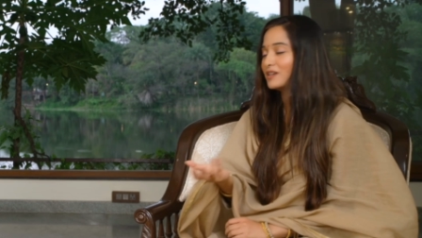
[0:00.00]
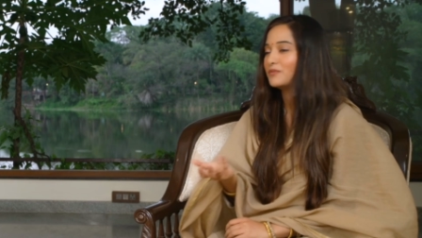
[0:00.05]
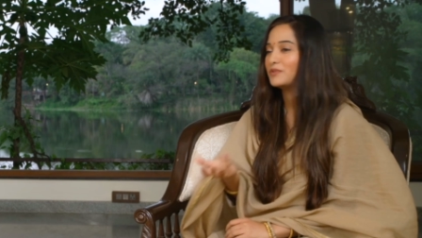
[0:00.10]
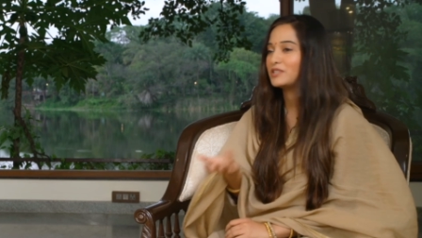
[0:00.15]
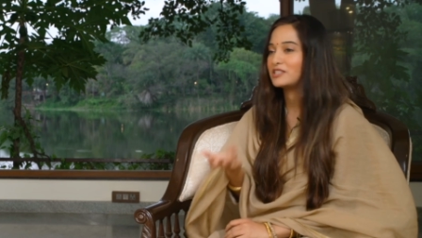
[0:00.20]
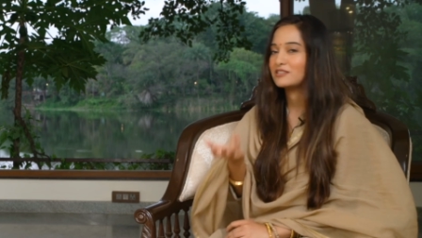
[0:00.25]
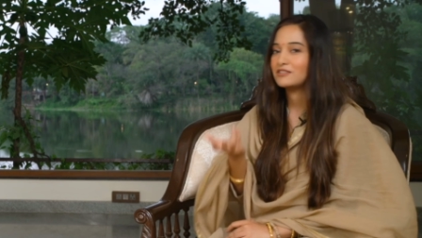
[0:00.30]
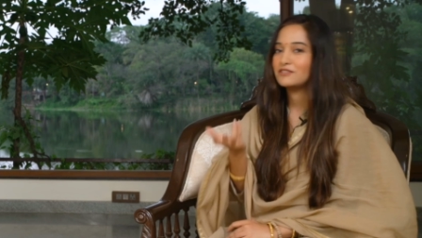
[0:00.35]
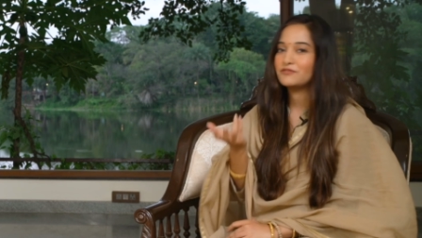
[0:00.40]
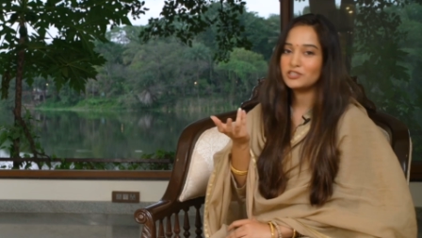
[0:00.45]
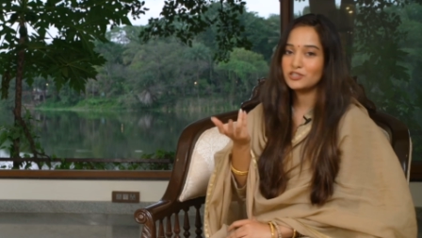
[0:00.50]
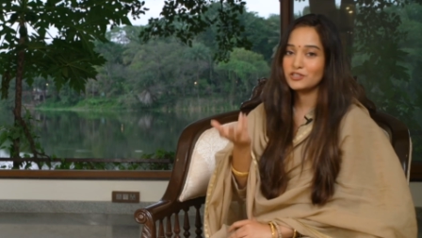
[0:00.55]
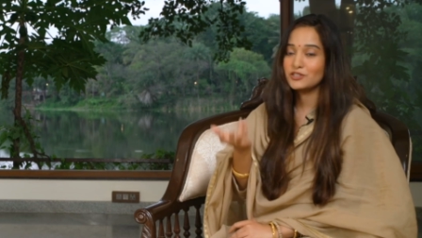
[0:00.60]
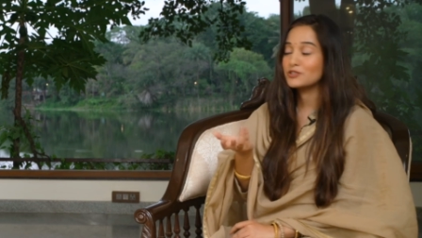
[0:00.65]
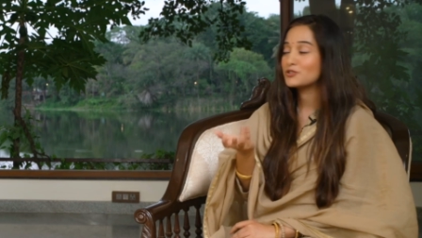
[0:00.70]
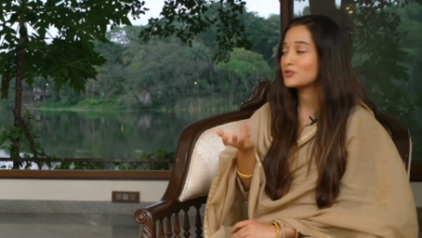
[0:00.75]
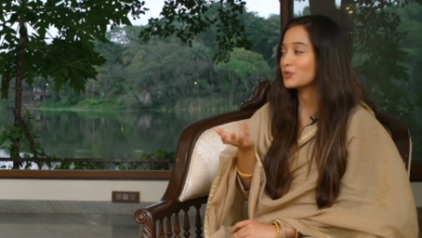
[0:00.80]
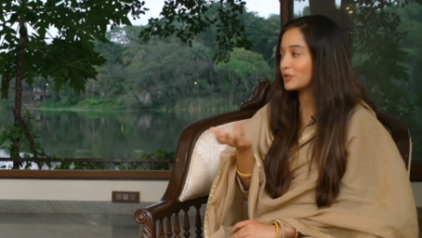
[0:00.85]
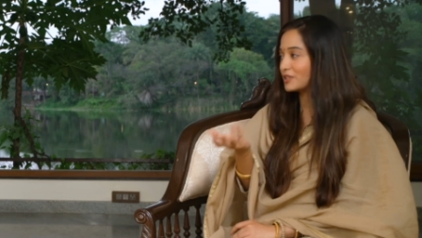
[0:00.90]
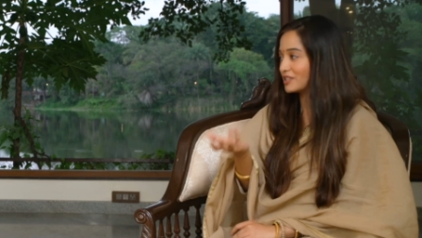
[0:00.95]
which, which
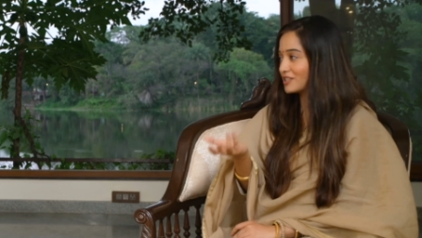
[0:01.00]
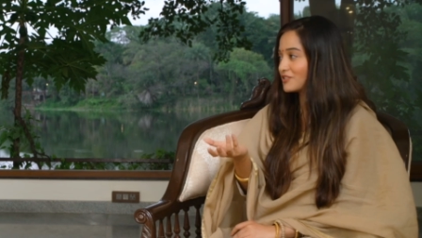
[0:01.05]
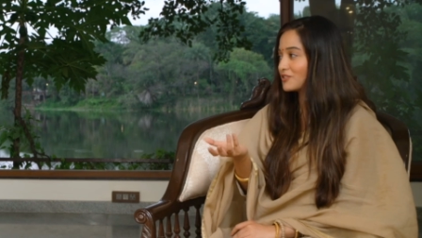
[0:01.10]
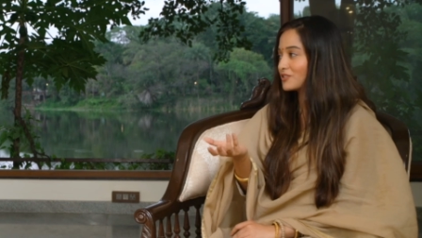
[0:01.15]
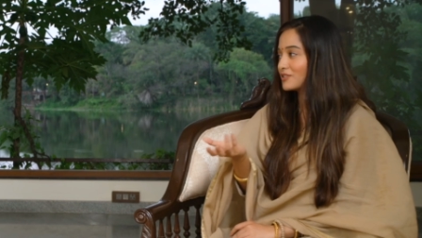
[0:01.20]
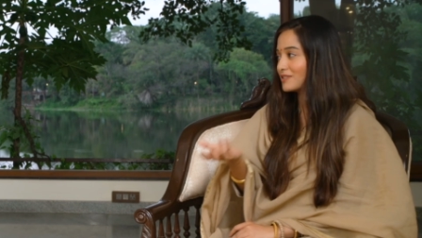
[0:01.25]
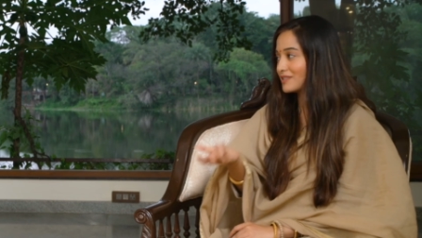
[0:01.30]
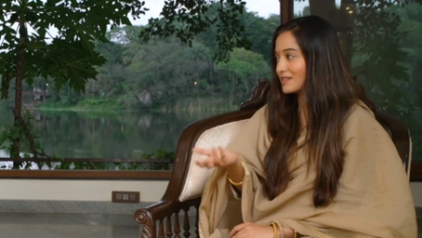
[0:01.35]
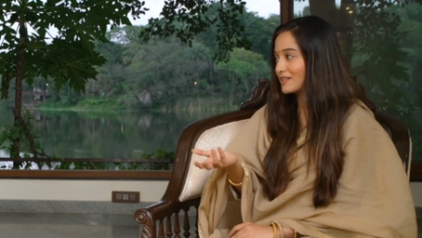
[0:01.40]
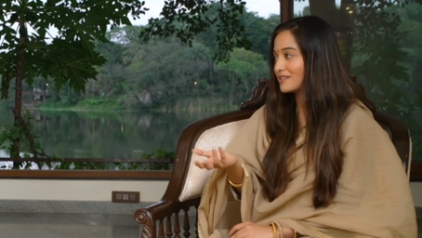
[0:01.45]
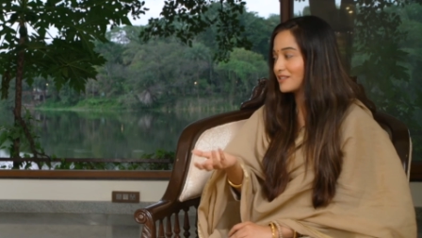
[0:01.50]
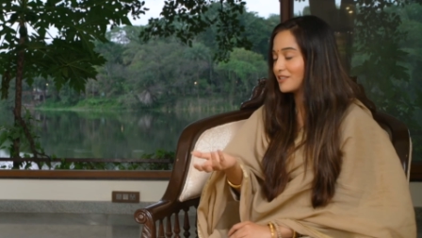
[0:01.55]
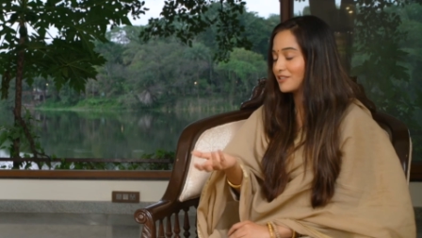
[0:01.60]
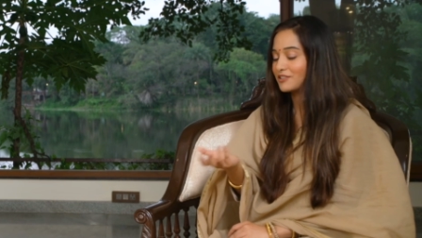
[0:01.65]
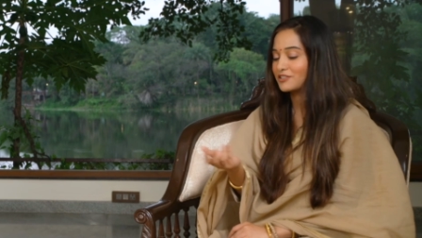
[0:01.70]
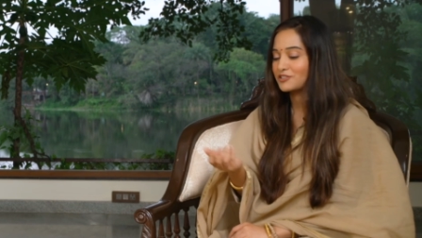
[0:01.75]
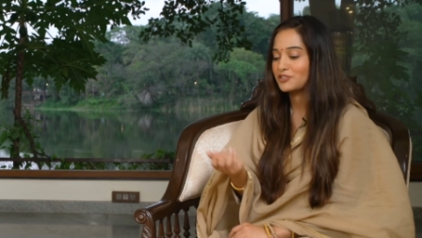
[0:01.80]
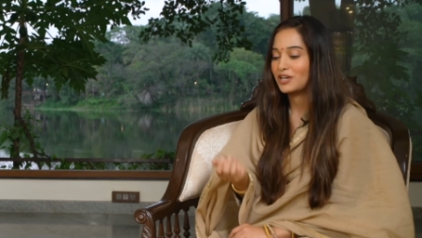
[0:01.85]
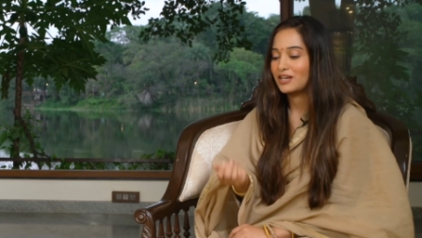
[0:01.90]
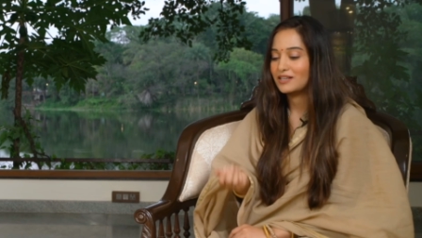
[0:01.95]
is Jyotish
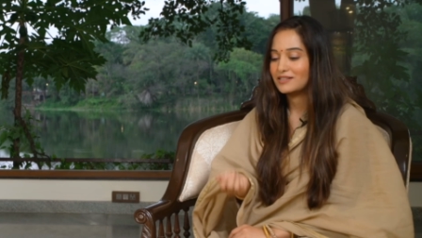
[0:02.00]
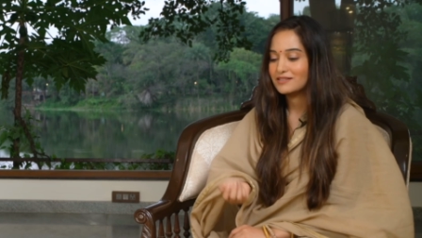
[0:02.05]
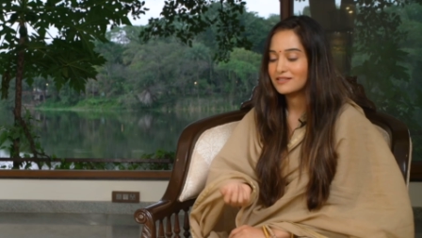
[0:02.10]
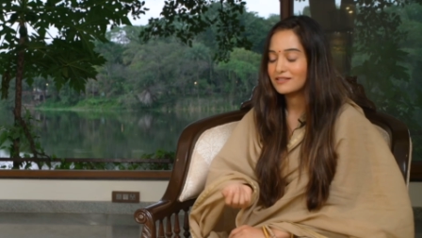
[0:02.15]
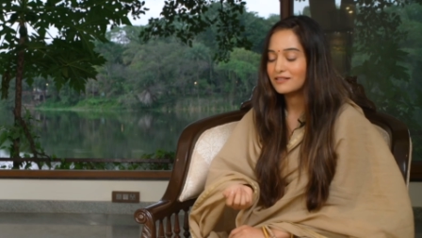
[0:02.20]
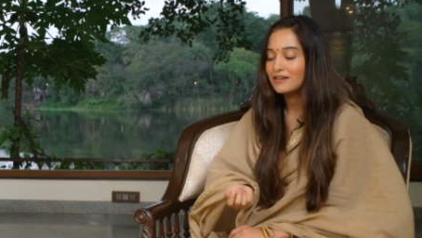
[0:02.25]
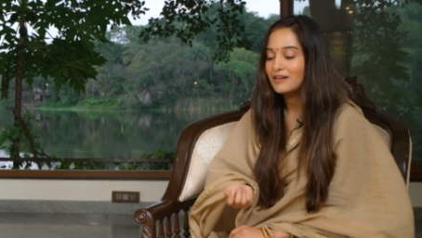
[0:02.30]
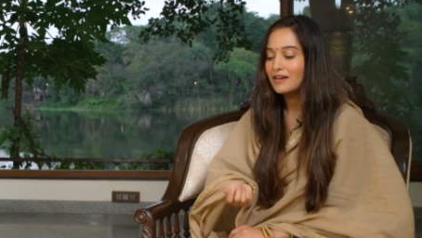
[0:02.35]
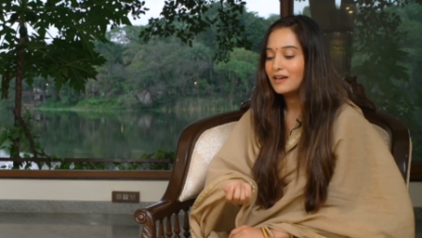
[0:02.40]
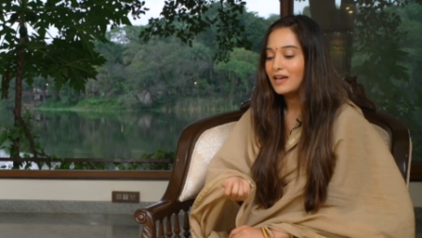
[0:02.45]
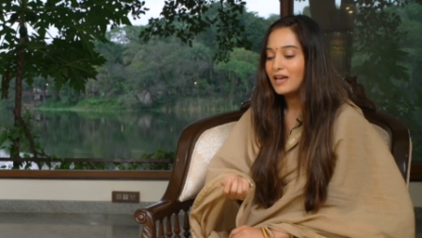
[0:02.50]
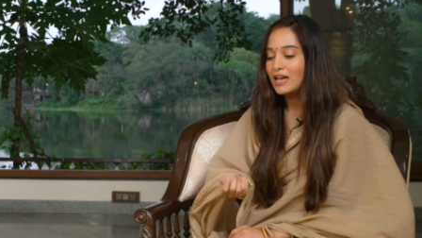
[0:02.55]
Shastra.